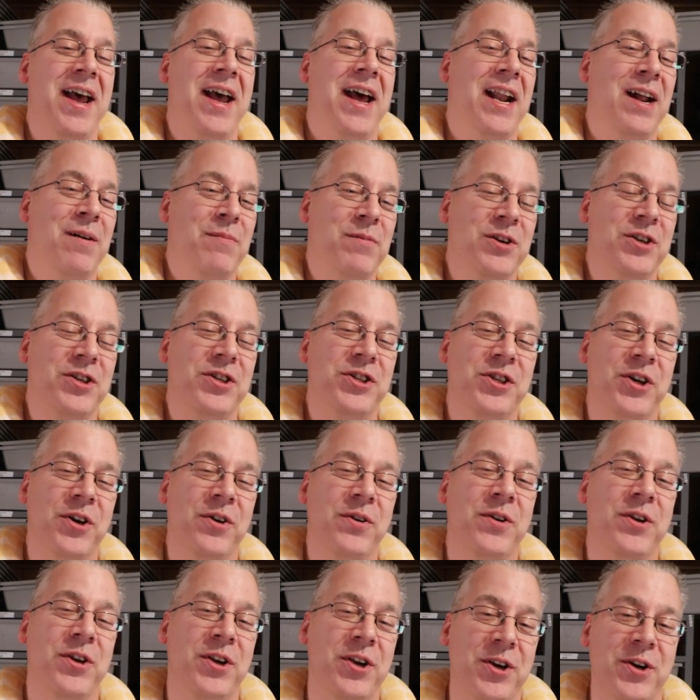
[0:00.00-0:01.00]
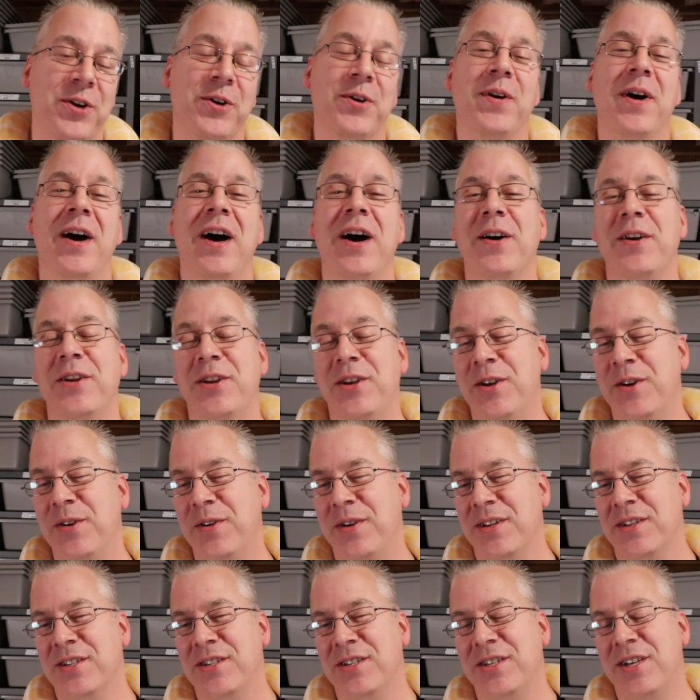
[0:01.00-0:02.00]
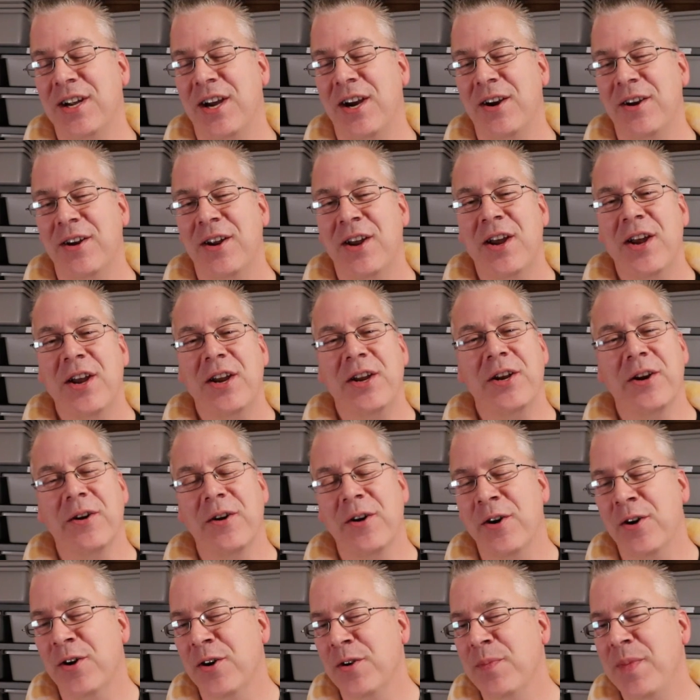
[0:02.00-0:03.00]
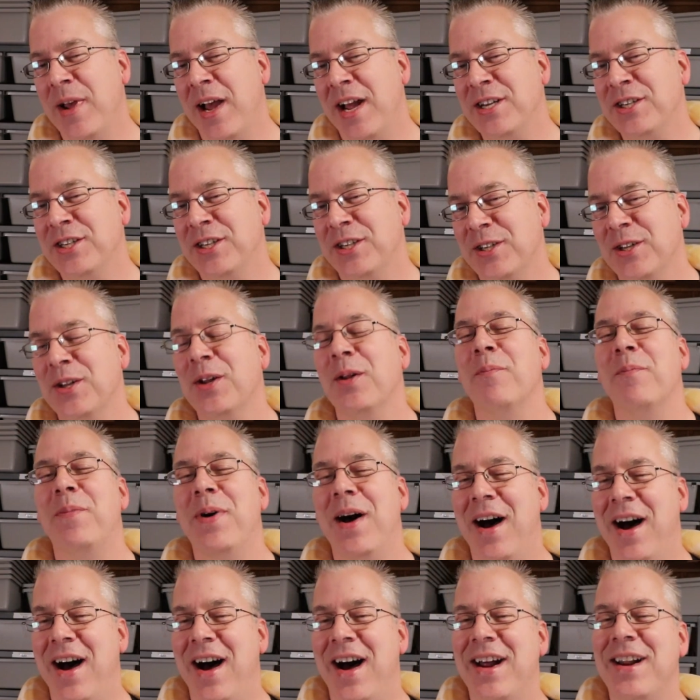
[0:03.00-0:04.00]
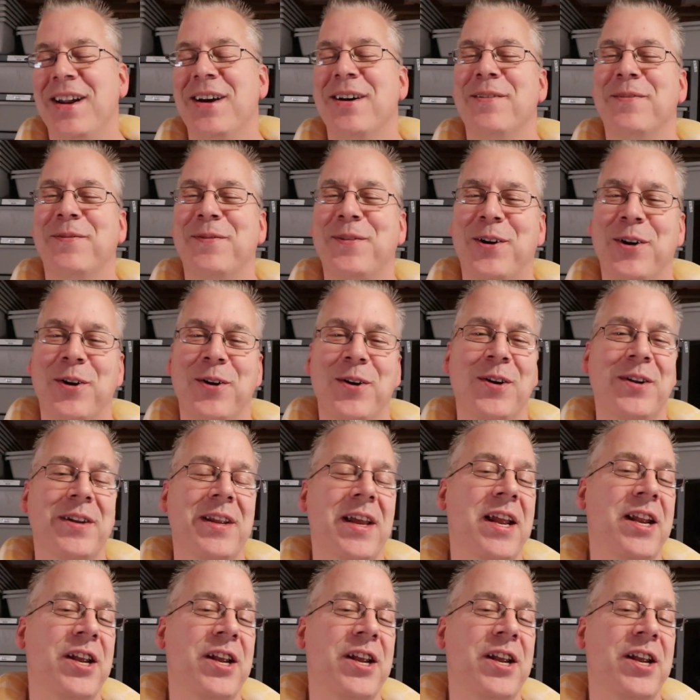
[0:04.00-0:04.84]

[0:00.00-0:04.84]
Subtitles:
and I'm going to show you how you can start your own magical pot of gold,